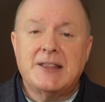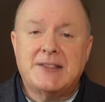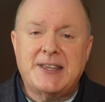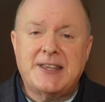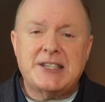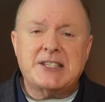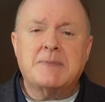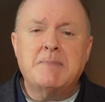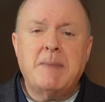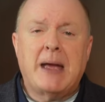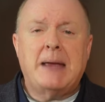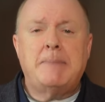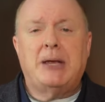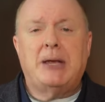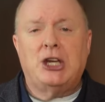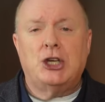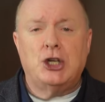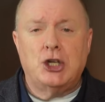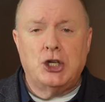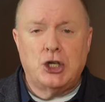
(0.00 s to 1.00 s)
This may
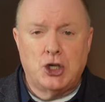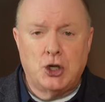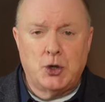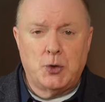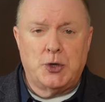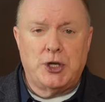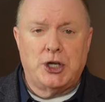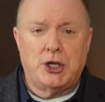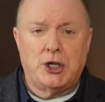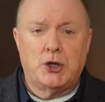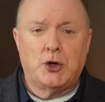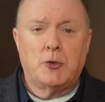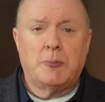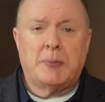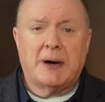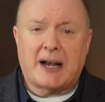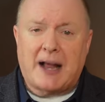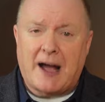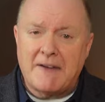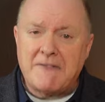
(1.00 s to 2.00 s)
be new to you,
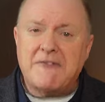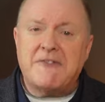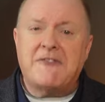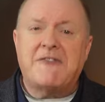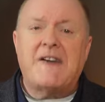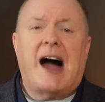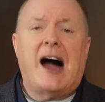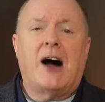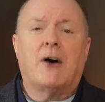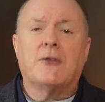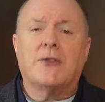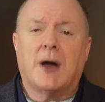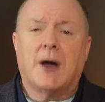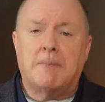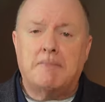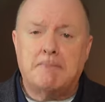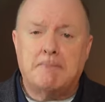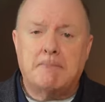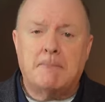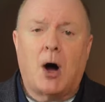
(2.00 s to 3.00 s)
but I've found that
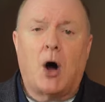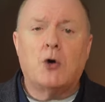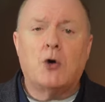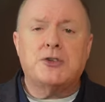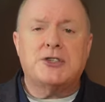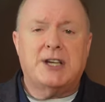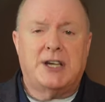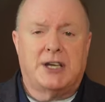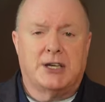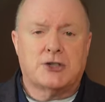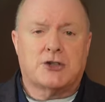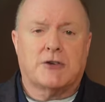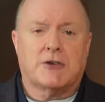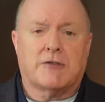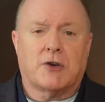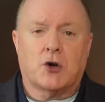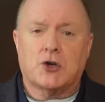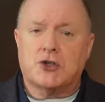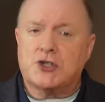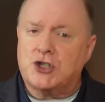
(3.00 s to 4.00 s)
most
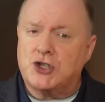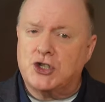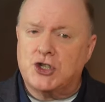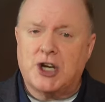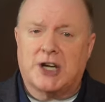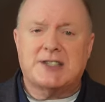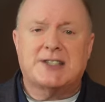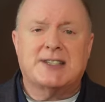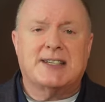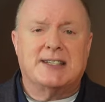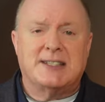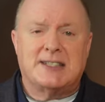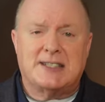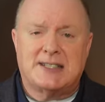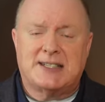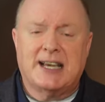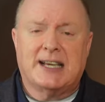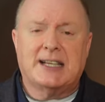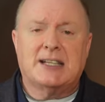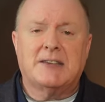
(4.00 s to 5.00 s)
introverts just
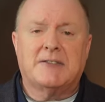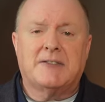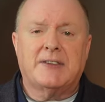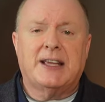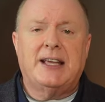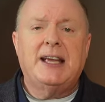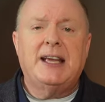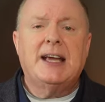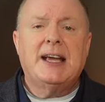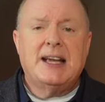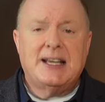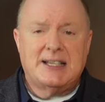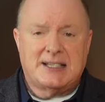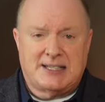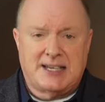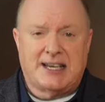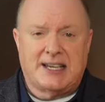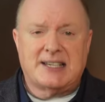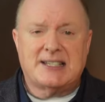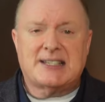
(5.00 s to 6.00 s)
instinctively
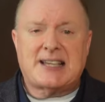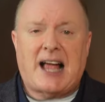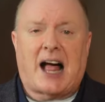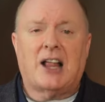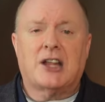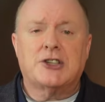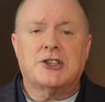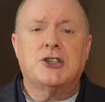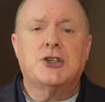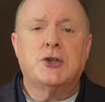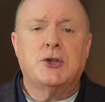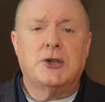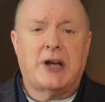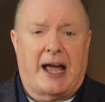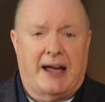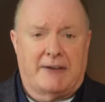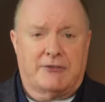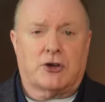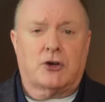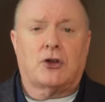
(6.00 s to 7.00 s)
seek solitude
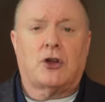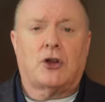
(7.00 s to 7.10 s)
after